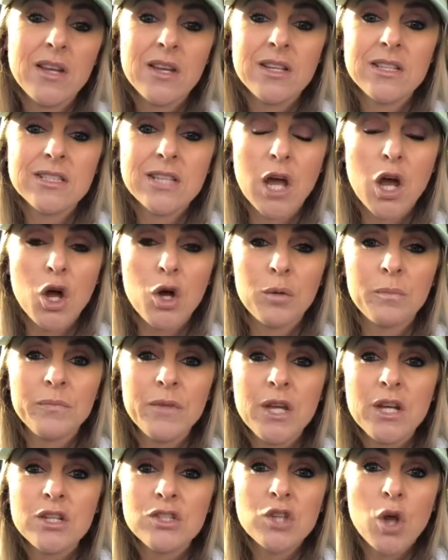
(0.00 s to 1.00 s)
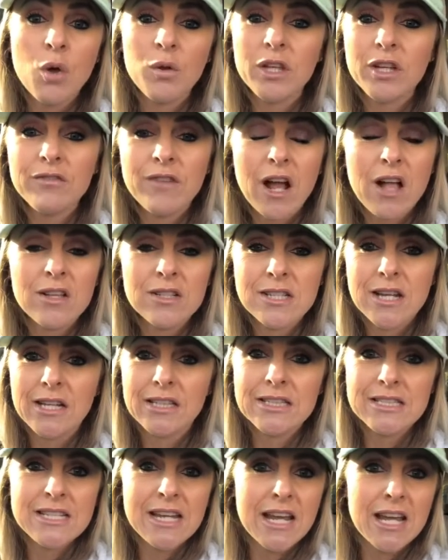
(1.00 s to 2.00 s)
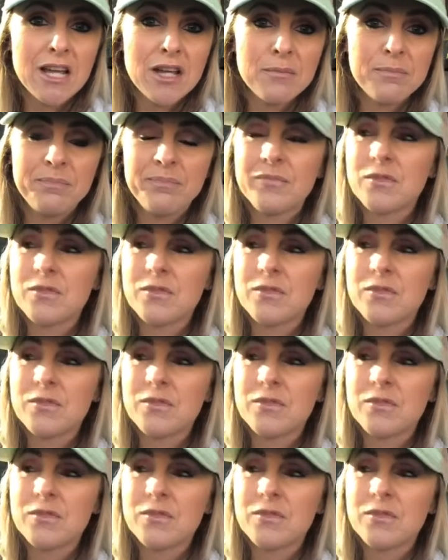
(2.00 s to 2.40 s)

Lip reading: So don't let Valentine's Day